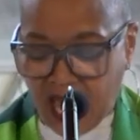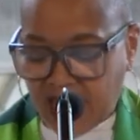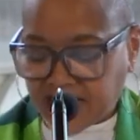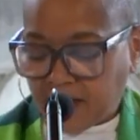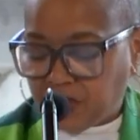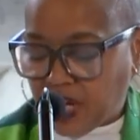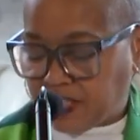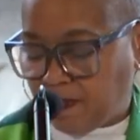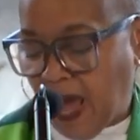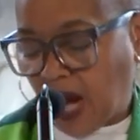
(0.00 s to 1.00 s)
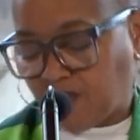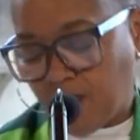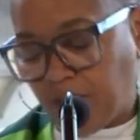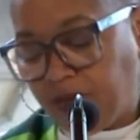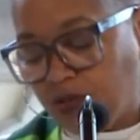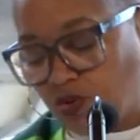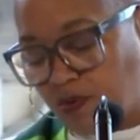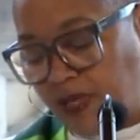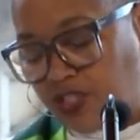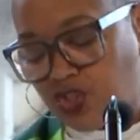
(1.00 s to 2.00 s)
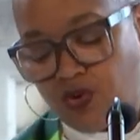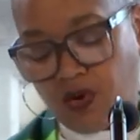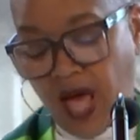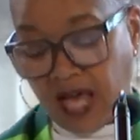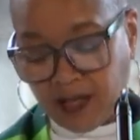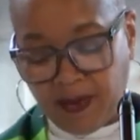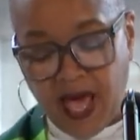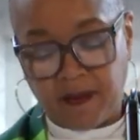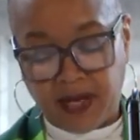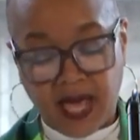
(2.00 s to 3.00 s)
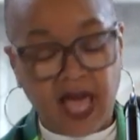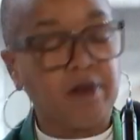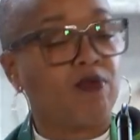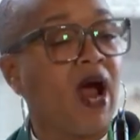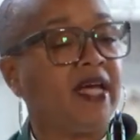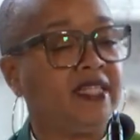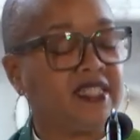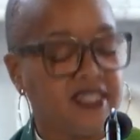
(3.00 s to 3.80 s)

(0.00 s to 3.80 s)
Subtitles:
As I'm just back from a pilgrimage to Alabama and Bryan